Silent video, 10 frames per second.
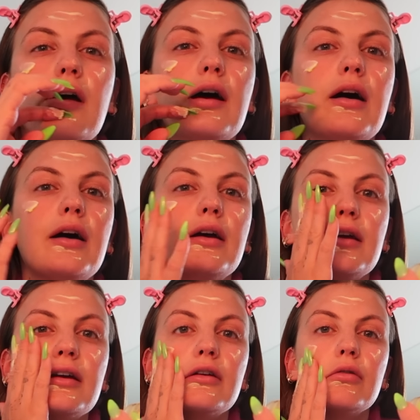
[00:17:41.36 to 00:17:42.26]

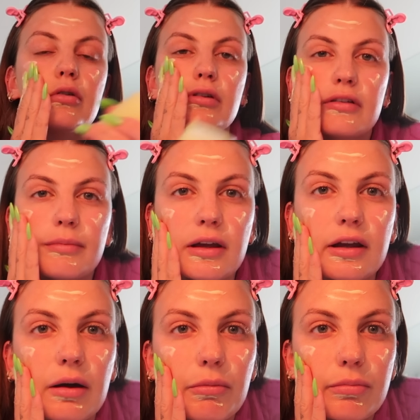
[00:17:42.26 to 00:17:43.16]
I is my
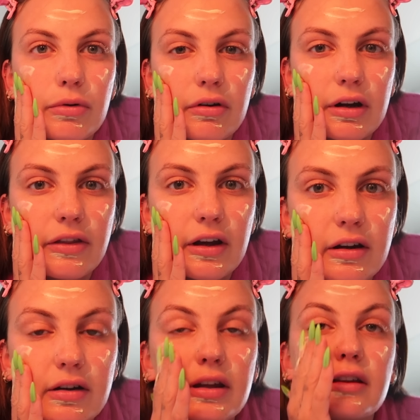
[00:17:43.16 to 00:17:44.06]
camera blurry? I think I
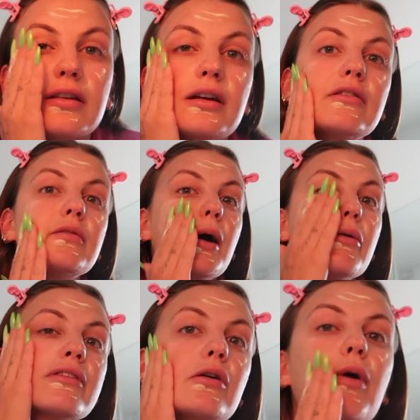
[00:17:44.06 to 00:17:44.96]
need to clean the lens. But I
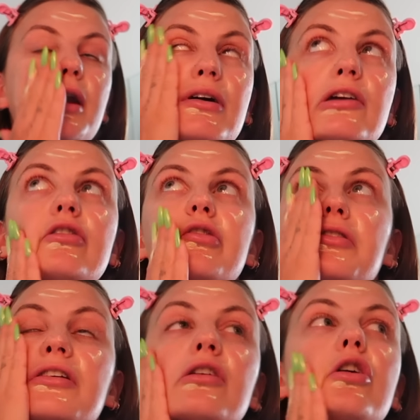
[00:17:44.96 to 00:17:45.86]
was like, why don't I
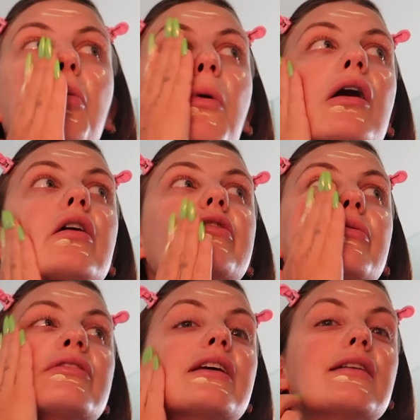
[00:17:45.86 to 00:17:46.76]
just go walk? Because it
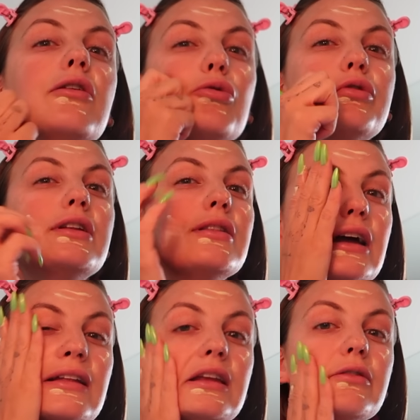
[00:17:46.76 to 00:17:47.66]
was like only
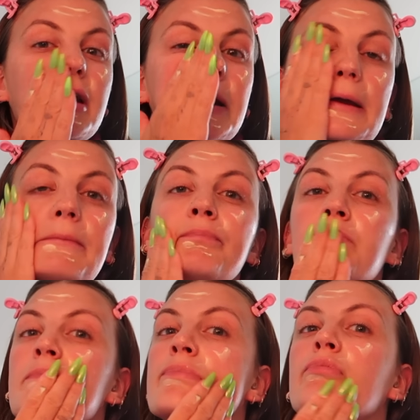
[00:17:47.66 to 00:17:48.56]
lightly raining.
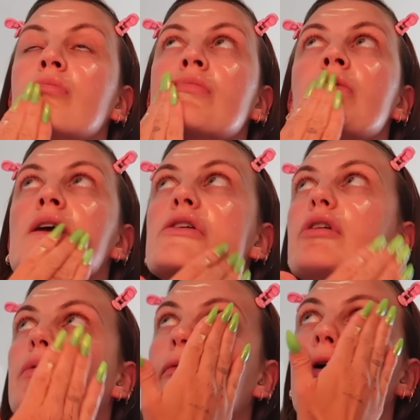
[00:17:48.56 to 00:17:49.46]

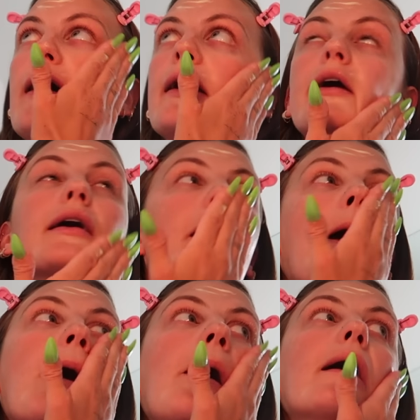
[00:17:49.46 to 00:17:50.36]
So I went for a hike
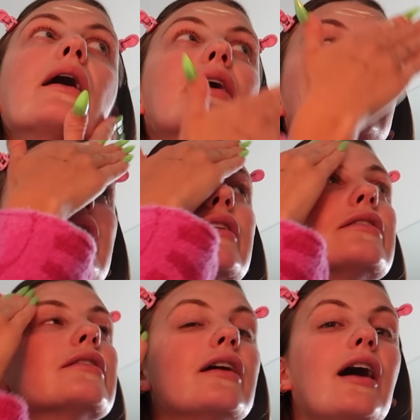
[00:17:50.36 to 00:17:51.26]

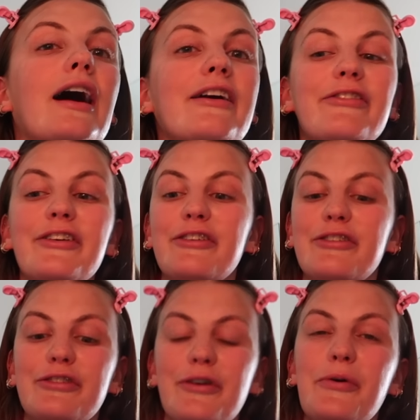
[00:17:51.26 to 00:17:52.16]
and I feel
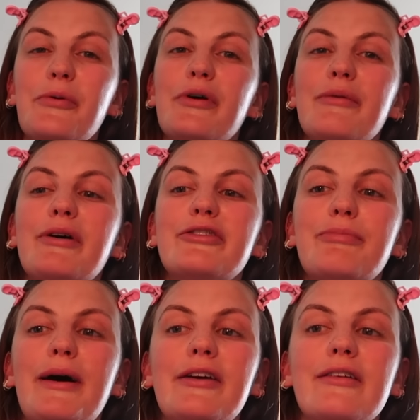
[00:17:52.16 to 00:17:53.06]
so much
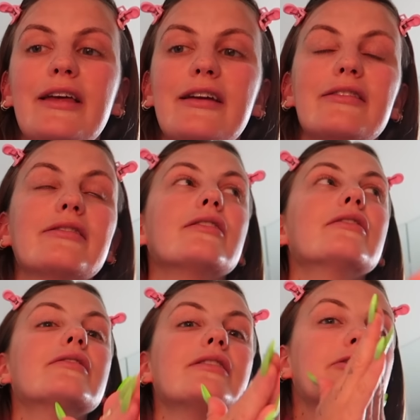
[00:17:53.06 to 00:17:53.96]
better. Like it
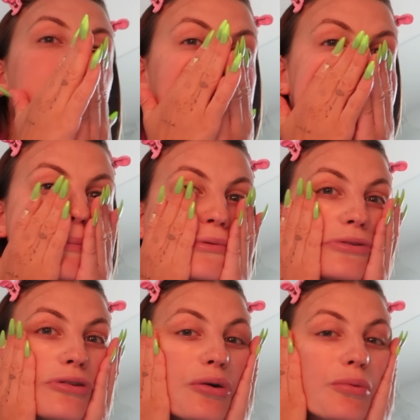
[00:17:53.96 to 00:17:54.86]
seriously just helped
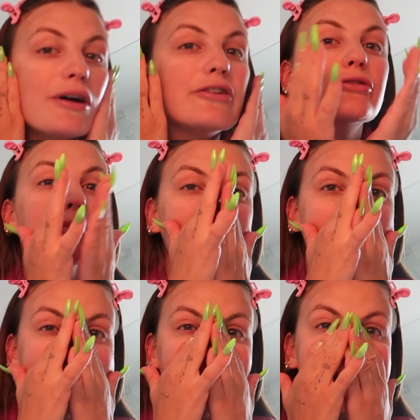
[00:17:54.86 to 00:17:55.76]
so much with
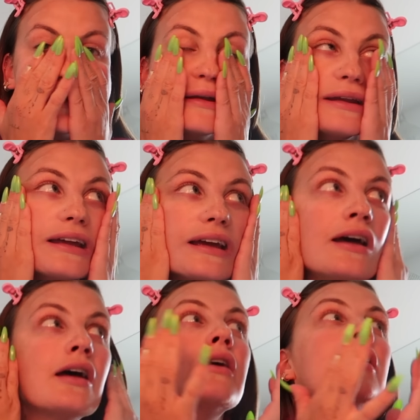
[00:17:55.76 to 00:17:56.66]
anxiety